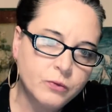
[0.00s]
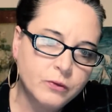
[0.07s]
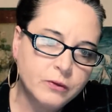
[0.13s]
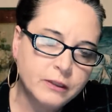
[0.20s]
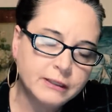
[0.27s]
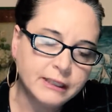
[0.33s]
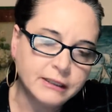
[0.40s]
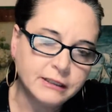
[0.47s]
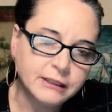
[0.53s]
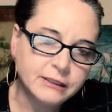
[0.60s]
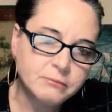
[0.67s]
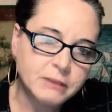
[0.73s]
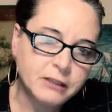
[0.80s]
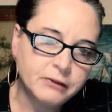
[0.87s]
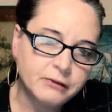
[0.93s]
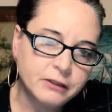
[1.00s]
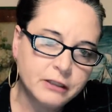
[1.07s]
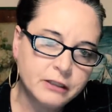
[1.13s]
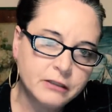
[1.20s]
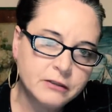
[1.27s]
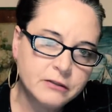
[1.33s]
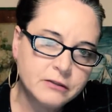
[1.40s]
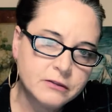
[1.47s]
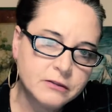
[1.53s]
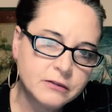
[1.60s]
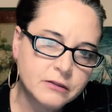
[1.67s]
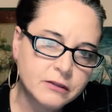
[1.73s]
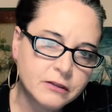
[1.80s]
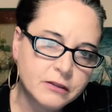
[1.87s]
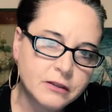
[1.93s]
It says he's married.
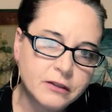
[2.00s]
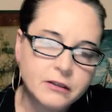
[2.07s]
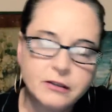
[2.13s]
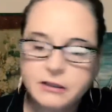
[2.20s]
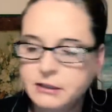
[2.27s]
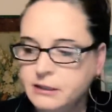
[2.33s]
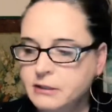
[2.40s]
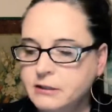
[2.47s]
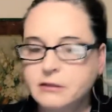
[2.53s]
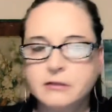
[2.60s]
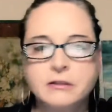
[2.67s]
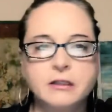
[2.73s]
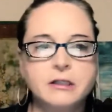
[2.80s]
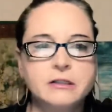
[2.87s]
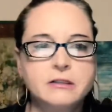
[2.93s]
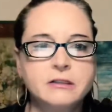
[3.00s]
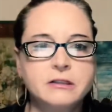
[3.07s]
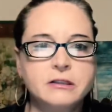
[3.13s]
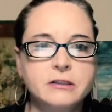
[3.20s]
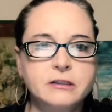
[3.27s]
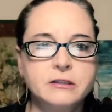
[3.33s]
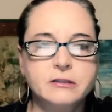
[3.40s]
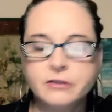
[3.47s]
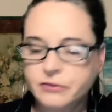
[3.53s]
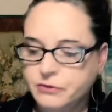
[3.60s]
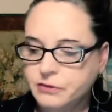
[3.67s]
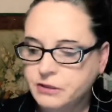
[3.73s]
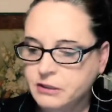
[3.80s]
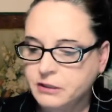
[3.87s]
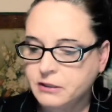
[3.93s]
This is in
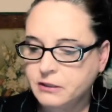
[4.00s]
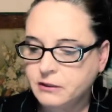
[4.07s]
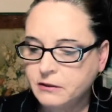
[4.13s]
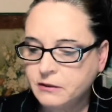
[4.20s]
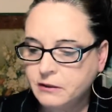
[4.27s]
1913.